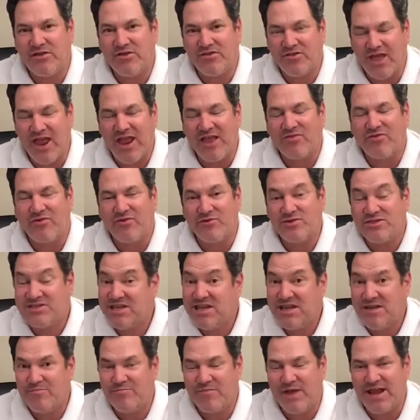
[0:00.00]
thank their
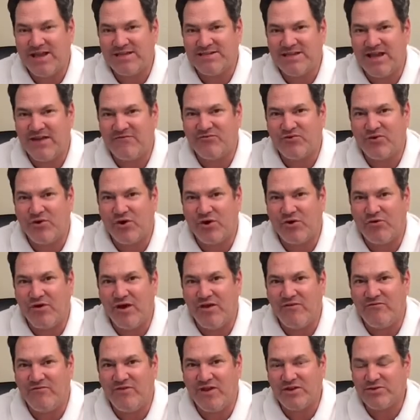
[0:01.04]
teammates after a
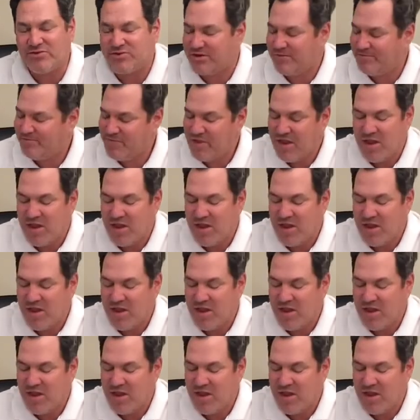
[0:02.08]
great victory.